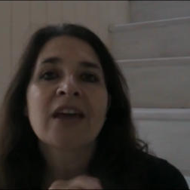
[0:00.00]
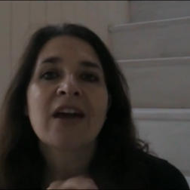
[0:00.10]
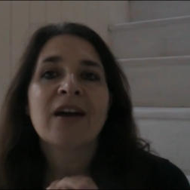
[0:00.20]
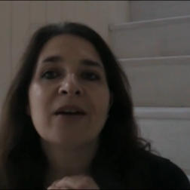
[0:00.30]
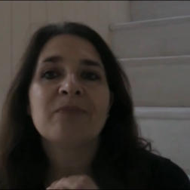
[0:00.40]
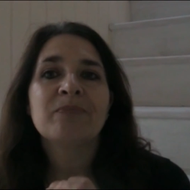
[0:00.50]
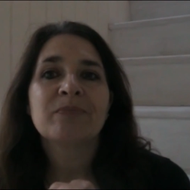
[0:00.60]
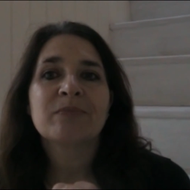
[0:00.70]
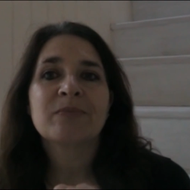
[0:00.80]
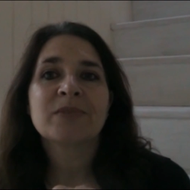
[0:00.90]

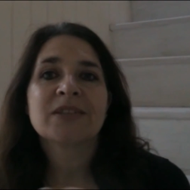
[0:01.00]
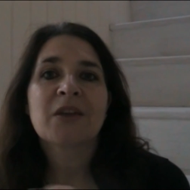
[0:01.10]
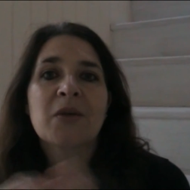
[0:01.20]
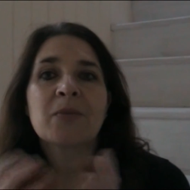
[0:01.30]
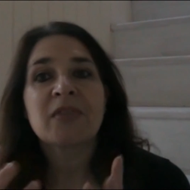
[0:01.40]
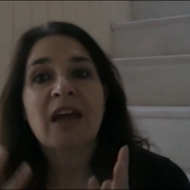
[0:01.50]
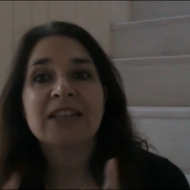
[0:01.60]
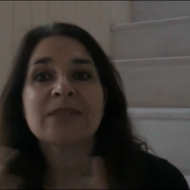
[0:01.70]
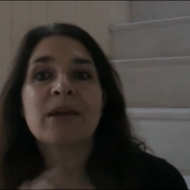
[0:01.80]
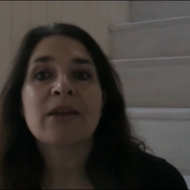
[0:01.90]
But
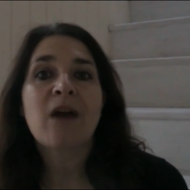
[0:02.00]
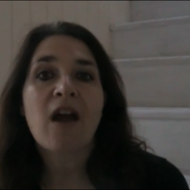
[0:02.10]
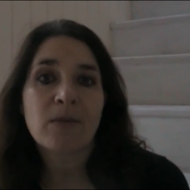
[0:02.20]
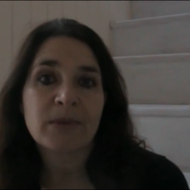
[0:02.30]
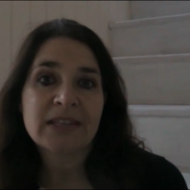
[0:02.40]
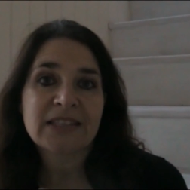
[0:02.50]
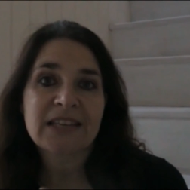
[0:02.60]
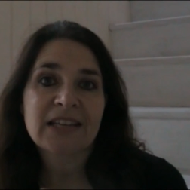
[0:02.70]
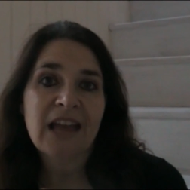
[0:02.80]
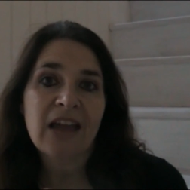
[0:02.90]
that's mainly what I'll be
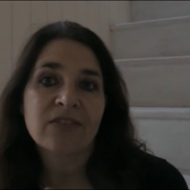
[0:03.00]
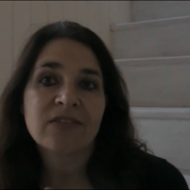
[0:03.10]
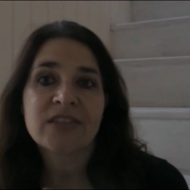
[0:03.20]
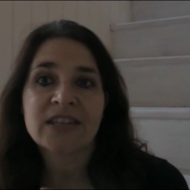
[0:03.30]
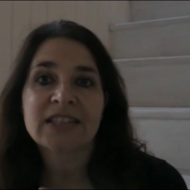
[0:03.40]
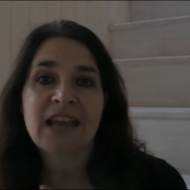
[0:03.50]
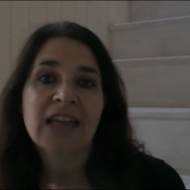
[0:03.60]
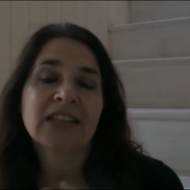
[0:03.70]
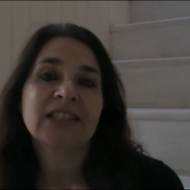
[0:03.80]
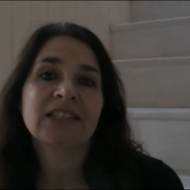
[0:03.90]
eating now this
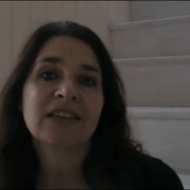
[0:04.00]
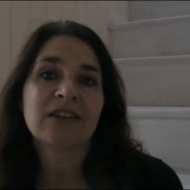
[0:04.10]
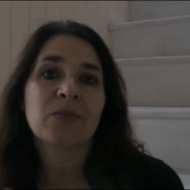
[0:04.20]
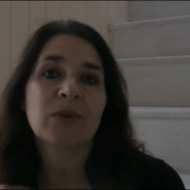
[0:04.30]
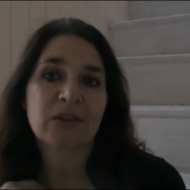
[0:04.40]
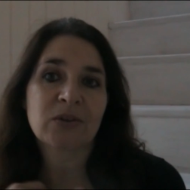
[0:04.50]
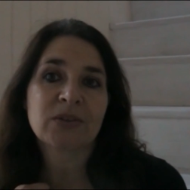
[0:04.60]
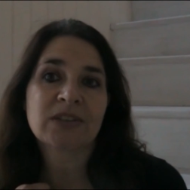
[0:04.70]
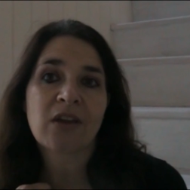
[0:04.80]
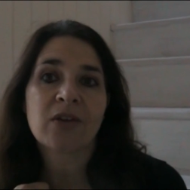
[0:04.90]
next week or
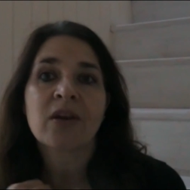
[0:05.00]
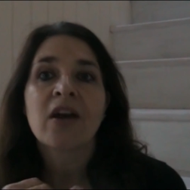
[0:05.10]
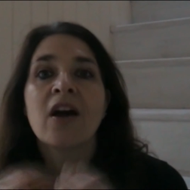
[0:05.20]
so,